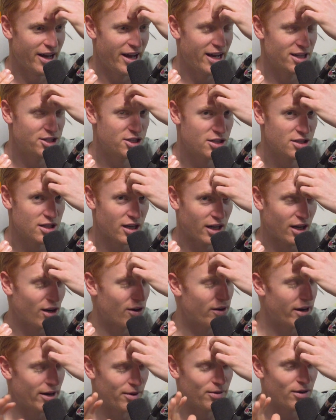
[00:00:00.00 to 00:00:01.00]
And she's like,
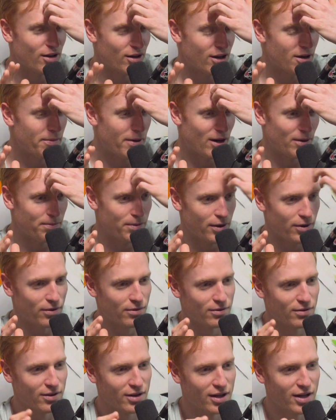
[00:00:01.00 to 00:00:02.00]
all right, I'll come help you.
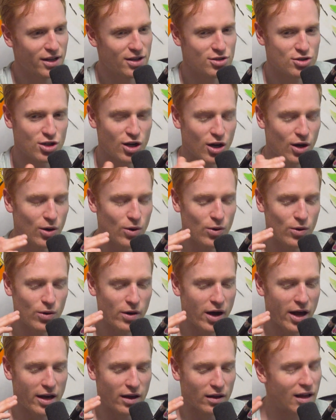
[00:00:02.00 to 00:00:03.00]

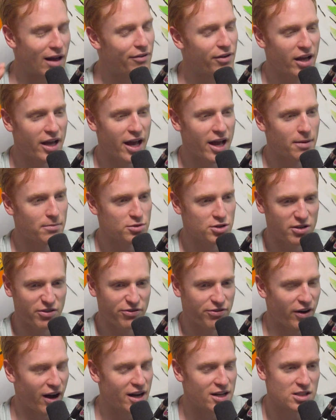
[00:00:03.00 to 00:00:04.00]
So at eleven A M, she
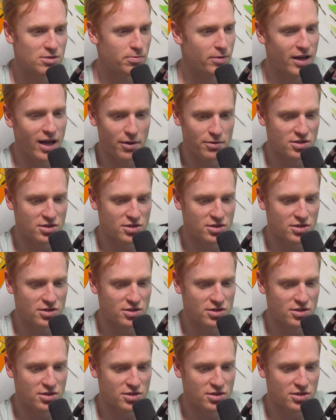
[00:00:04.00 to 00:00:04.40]
finds me.